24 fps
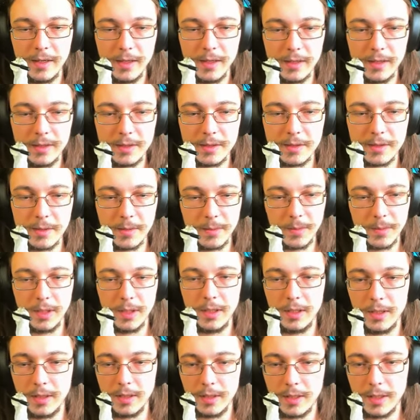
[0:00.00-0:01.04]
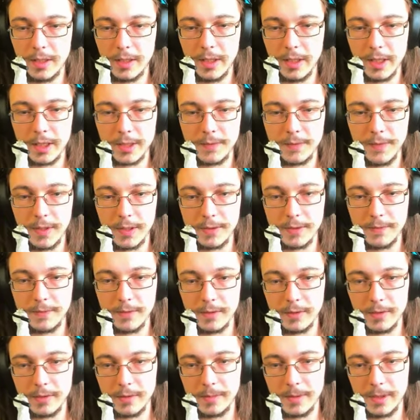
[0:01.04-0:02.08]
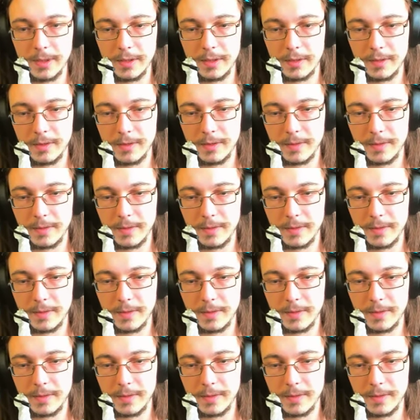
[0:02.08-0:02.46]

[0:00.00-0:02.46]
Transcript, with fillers: I'm just gonna be Kleenex face for a little bit.